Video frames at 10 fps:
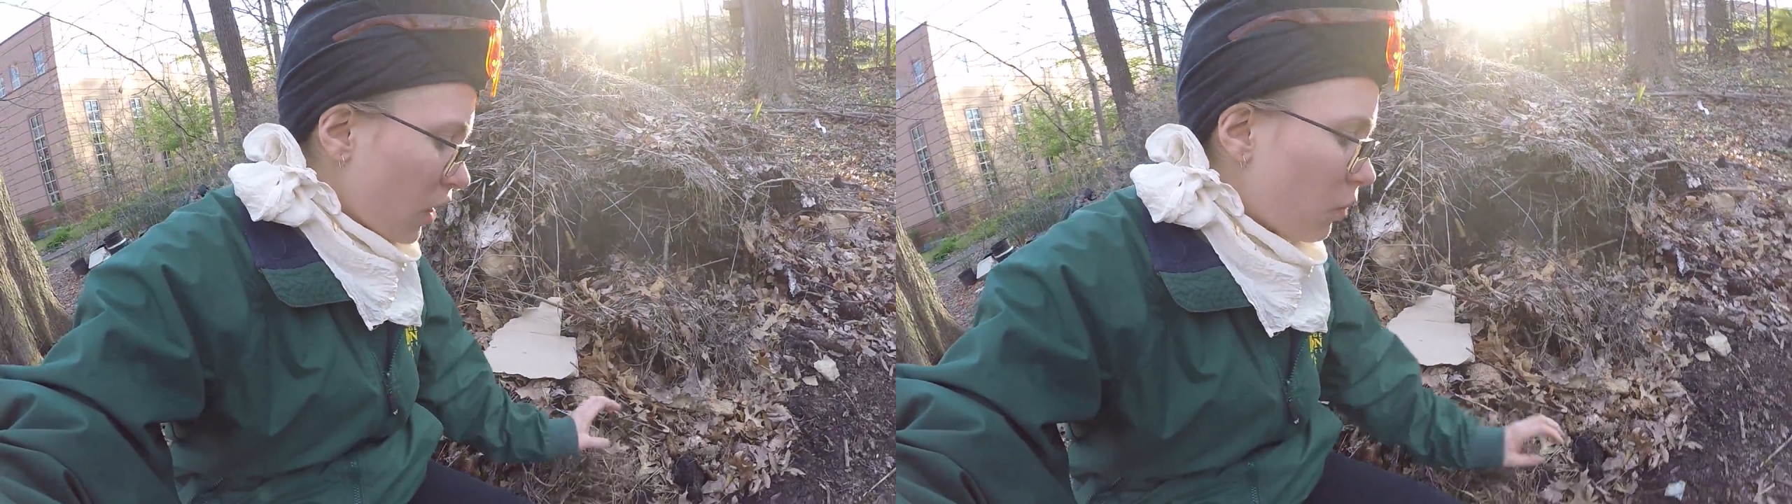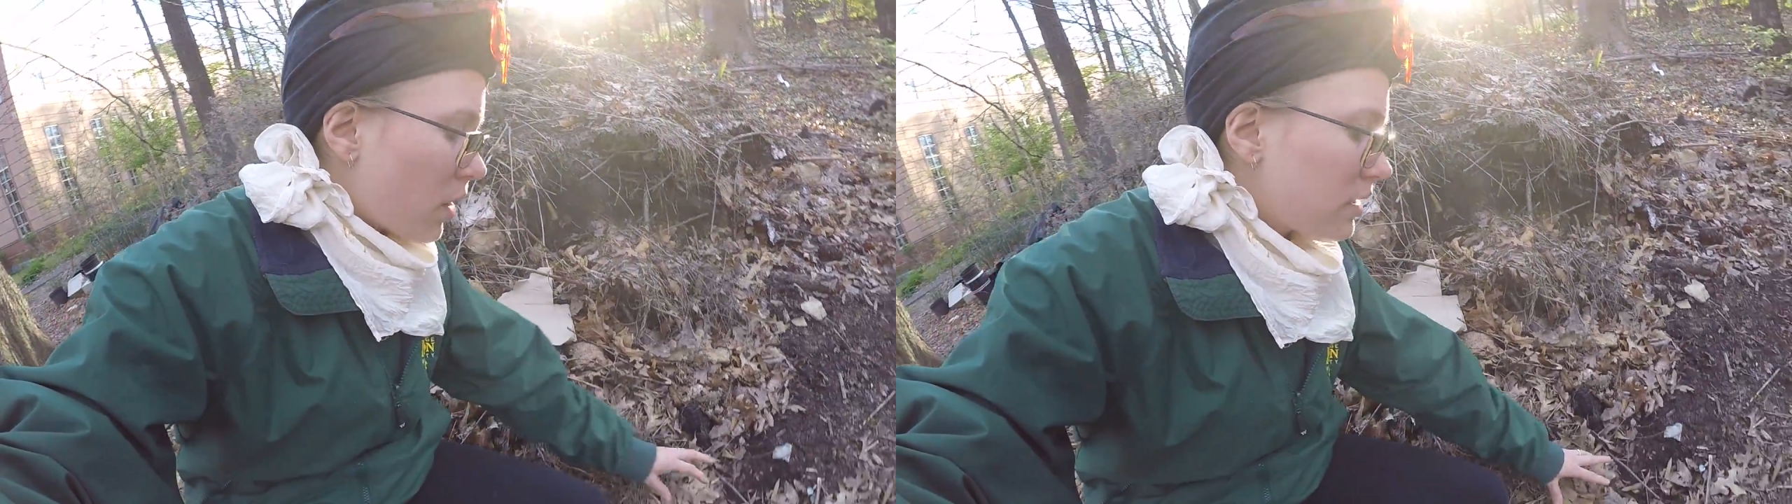
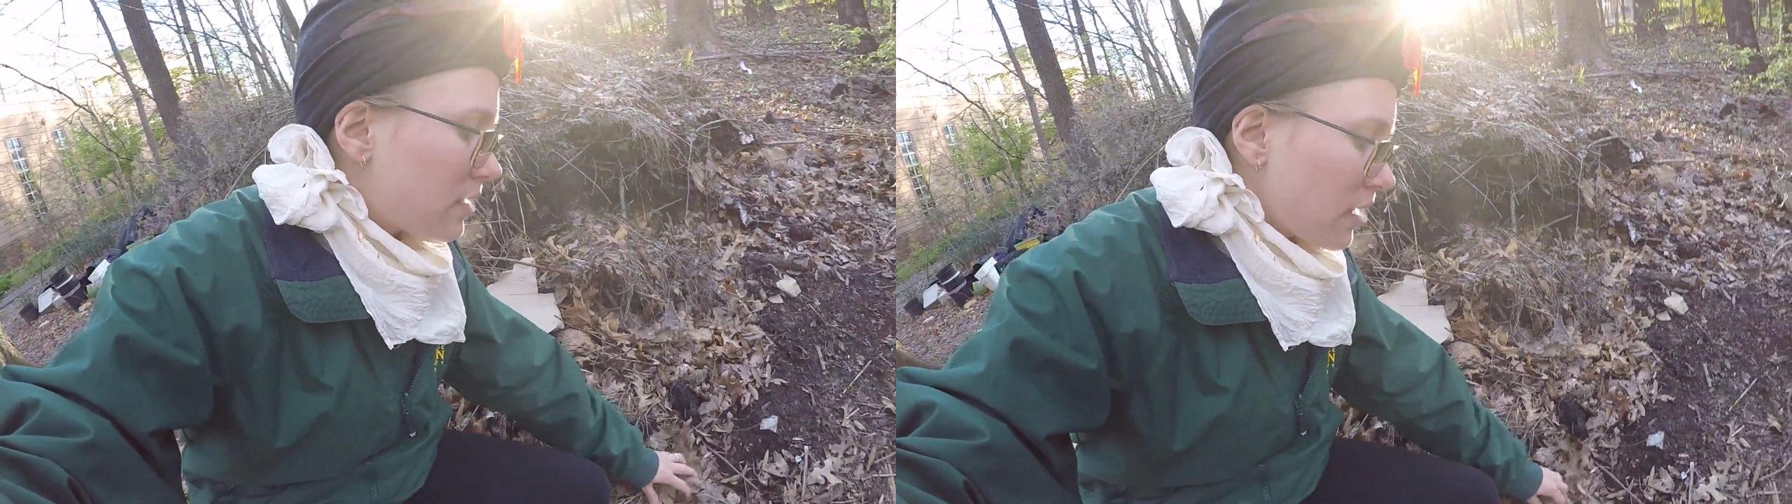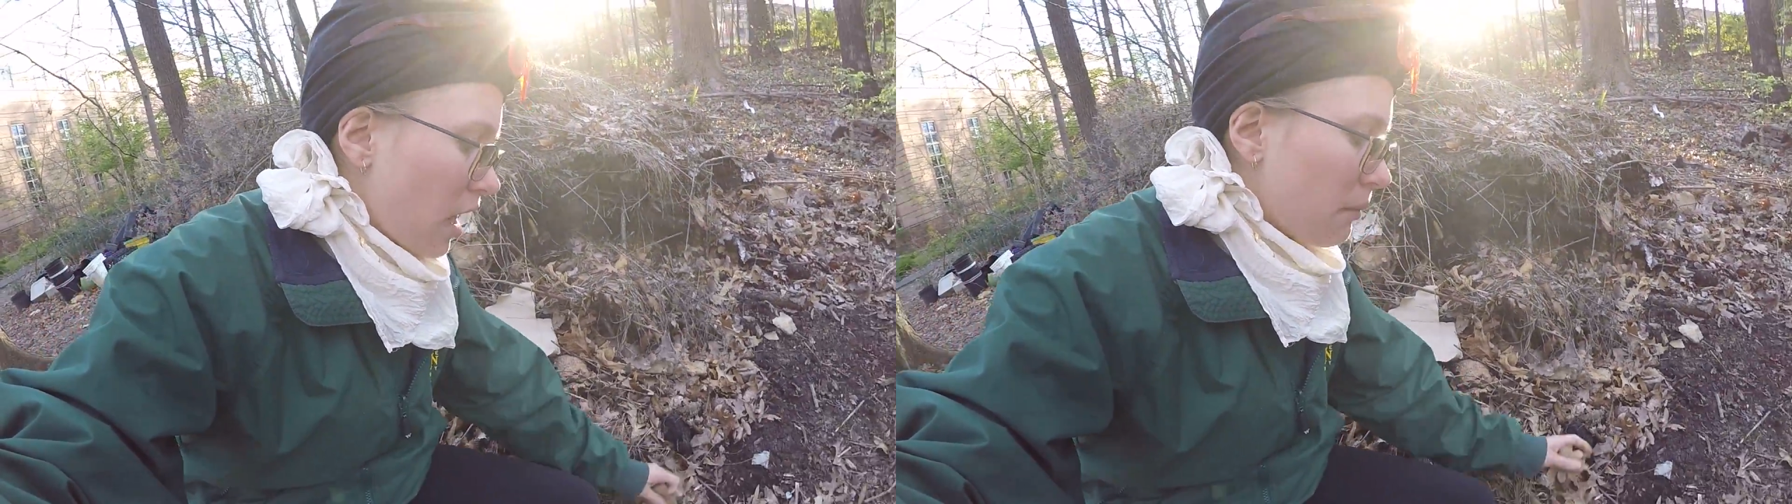
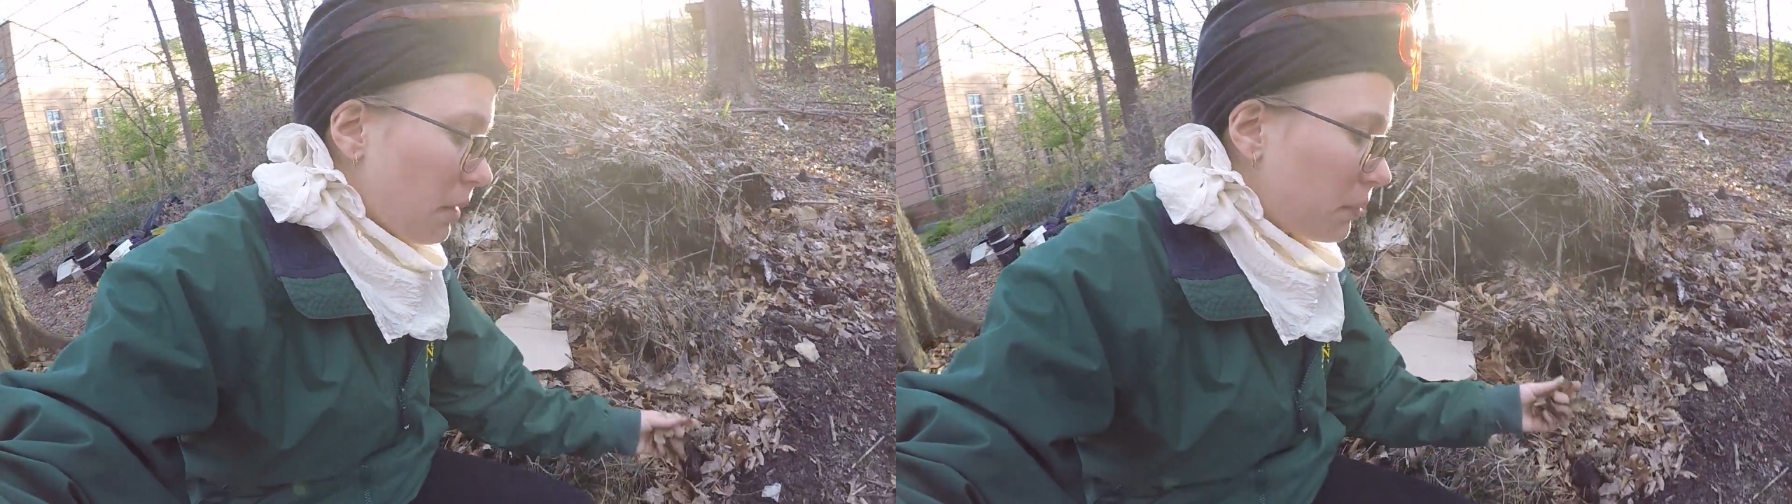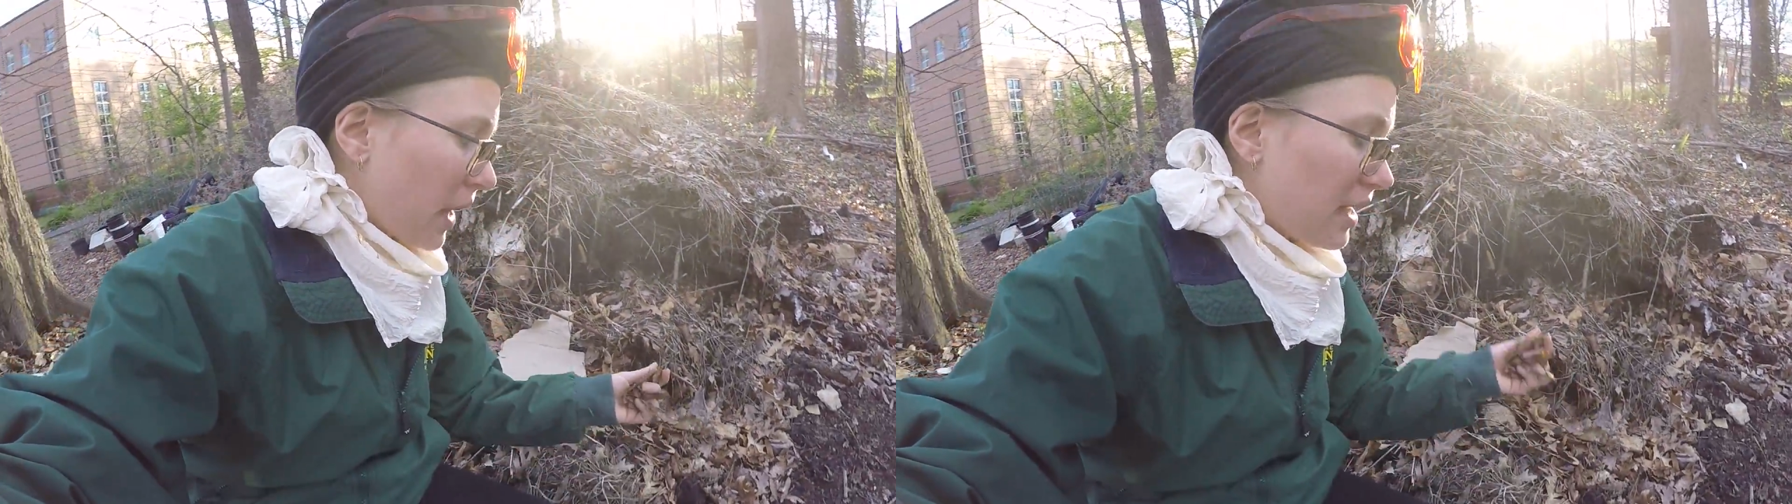once
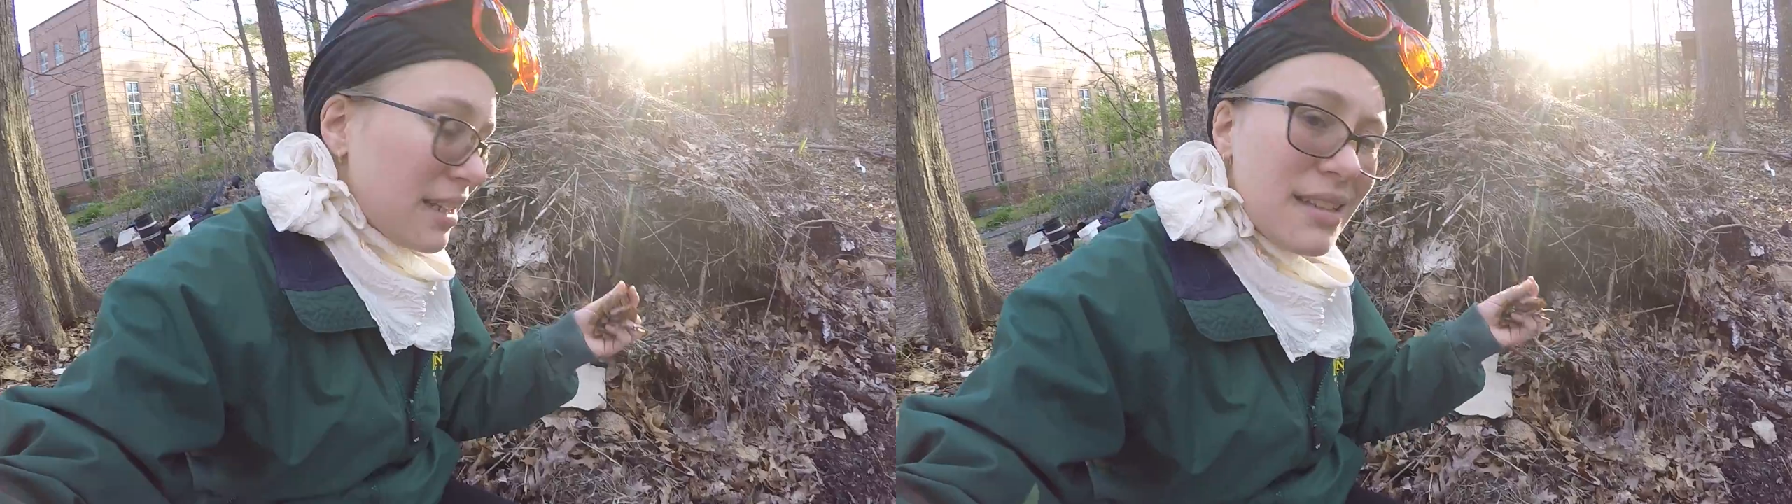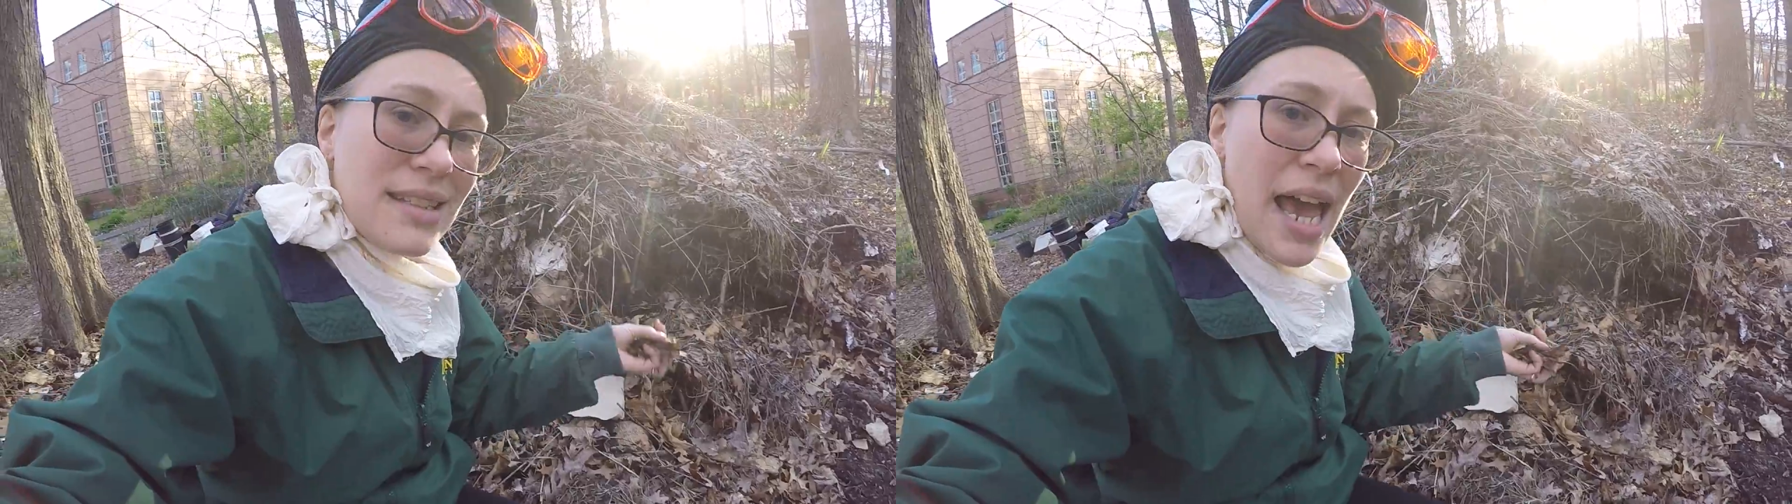a plant is